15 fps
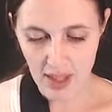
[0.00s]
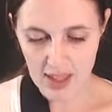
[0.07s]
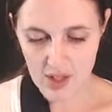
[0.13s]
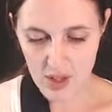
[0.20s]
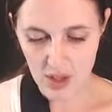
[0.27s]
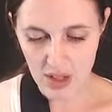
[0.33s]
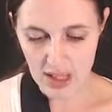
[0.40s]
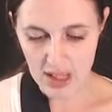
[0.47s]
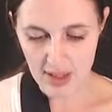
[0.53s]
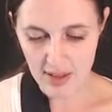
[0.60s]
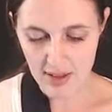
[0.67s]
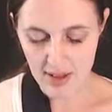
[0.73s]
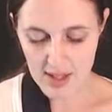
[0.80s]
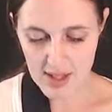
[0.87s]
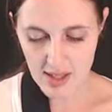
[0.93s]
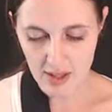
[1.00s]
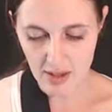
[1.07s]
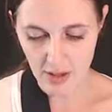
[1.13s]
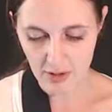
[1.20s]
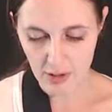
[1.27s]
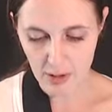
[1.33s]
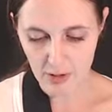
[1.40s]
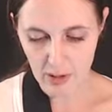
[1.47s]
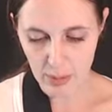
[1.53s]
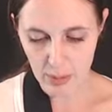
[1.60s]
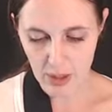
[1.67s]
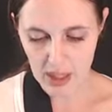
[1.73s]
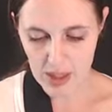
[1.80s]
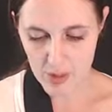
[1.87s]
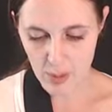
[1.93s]
That's on the 30th of
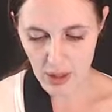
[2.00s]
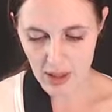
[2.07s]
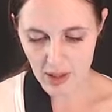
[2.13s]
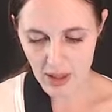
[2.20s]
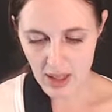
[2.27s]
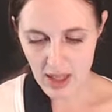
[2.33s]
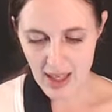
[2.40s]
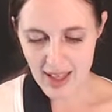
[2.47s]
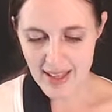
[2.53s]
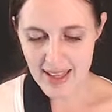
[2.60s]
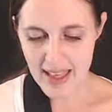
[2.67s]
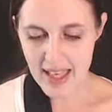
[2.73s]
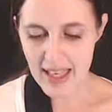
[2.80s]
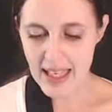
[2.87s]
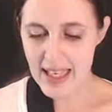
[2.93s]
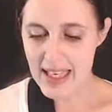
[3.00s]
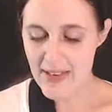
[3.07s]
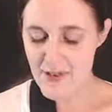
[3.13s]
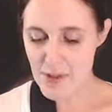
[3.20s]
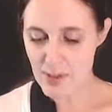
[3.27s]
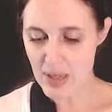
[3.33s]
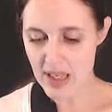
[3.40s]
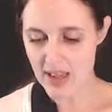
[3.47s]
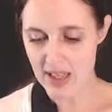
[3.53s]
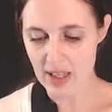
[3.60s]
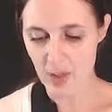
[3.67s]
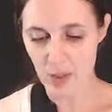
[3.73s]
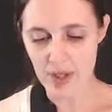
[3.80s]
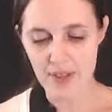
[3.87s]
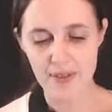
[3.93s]
November as well. That leaves me
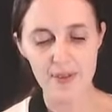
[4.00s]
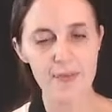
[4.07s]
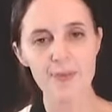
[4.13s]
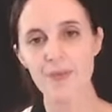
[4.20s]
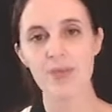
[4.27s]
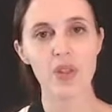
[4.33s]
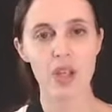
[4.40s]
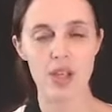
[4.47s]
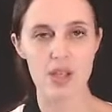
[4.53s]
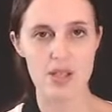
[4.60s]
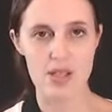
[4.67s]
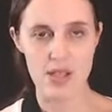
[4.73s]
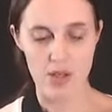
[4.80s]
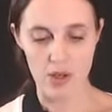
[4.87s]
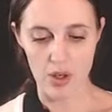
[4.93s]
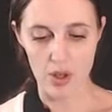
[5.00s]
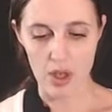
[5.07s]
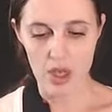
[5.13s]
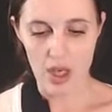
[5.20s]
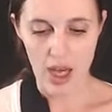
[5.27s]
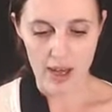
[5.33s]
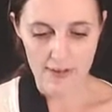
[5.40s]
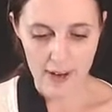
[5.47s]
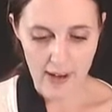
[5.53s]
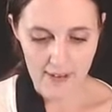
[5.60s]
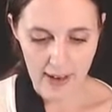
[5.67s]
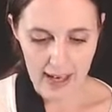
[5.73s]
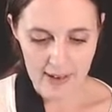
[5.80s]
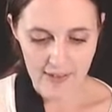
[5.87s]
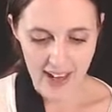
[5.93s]
then with zero. If,
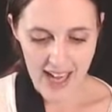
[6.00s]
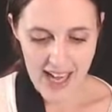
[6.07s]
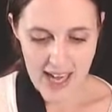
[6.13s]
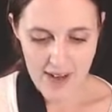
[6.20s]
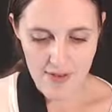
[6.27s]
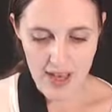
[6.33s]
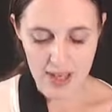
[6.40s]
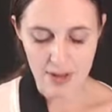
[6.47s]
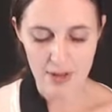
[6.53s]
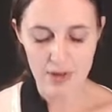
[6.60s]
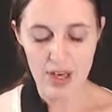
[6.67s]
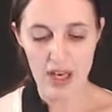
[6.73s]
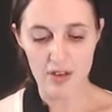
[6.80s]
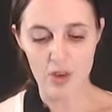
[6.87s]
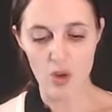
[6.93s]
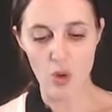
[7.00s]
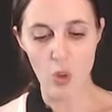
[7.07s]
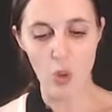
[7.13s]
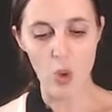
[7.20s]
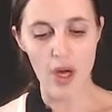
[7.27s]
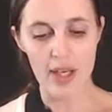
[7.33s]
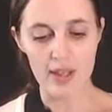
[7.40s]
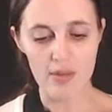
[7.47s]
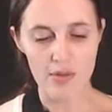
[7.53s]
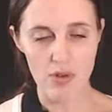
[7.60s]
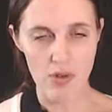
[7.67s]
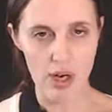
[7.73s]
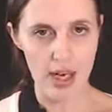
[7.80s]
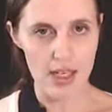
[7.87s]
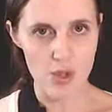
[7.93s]
if, I, if I have a 301
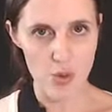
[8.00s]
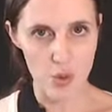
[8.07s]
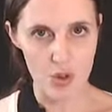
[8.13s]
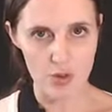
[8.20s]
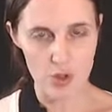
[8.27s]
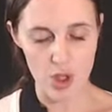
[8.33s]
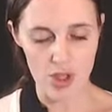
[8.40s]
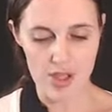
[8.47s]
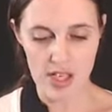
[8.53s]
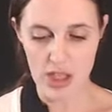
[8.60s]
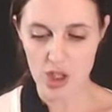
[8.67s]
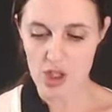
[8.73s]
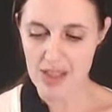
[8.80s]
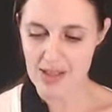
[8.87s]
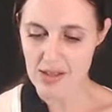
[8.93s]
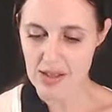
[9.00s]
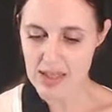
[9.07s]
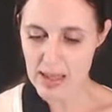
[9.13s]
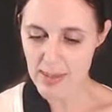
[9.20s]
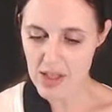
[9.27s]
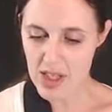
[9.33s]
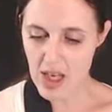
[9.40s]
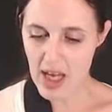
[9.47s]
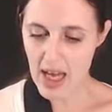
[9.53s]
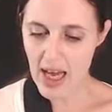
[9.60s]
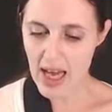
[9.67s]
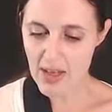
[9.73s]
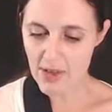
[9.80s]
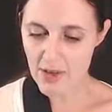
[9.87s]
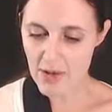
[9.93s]
rands worth of transactions as a debit
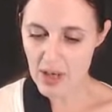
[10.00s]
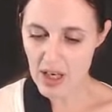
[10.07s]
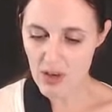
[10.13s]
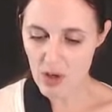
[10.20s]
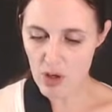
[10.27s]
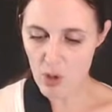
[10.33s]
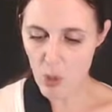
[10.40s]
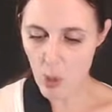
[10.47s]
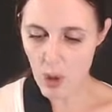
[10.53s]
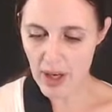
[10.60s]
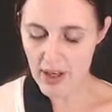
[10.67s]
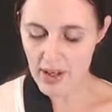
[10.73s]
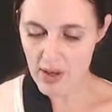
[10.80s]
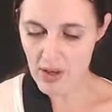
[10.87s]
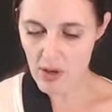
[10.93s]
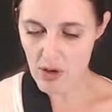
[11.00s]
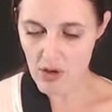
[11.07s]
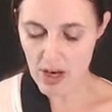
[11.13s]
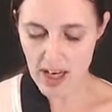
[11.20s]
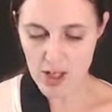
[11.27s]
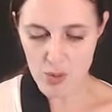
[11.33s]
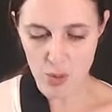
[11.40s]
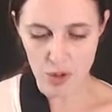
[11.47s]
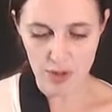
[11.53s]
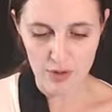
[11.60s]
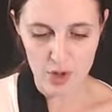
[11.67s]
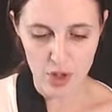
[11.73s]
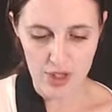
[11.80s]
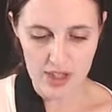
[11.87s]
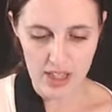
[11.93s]
and 301 rands worth
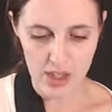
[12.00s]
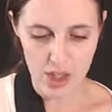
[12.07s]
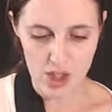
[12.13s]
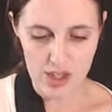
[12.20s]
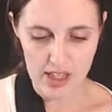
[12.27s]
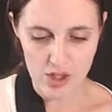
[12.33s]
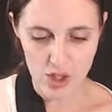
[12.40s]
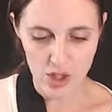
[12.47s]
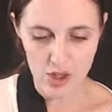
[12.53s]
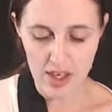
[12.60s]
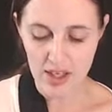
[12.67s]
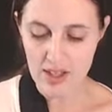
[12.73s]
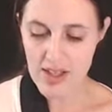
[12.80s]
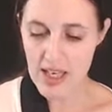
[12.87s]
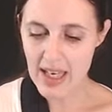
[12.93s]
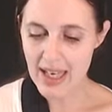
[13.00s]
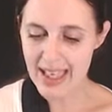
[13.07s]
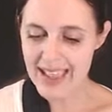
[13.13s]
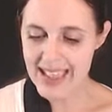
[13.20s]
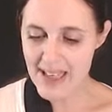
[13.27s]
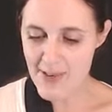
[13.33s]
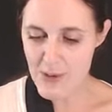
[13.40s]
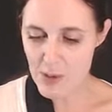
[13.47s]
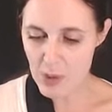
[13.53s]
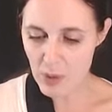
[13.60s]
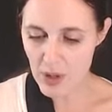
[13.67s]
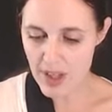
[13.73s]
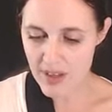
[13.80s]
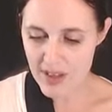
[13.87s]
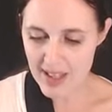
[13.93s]
of transactions as a credit, it leaves me
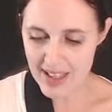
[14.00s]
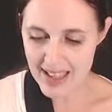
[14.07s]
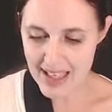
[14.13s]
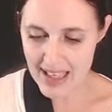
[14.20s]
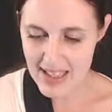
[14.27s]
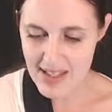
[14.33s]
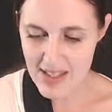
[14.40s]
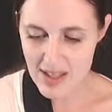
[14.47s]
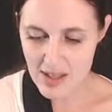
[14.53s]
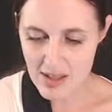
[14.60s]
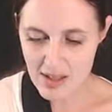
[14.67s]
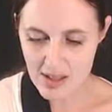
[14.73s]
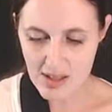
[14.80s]
with a net